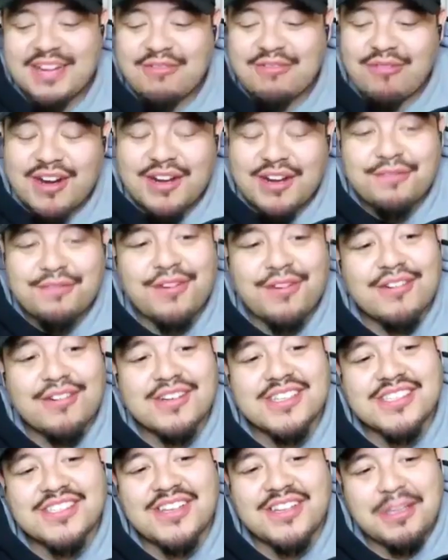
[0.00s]
they want to
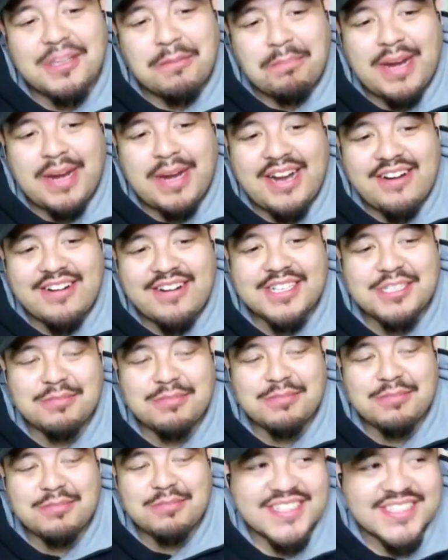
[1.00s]
focus on the parents
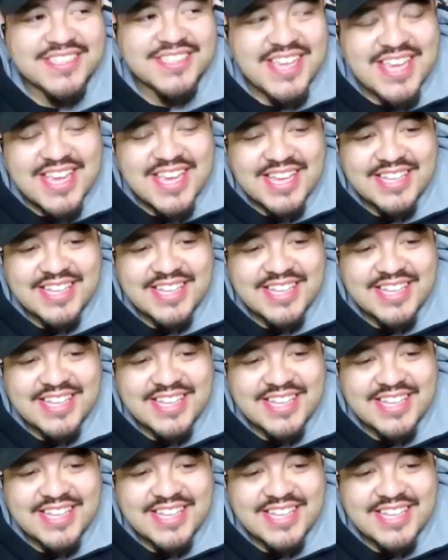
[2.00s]
because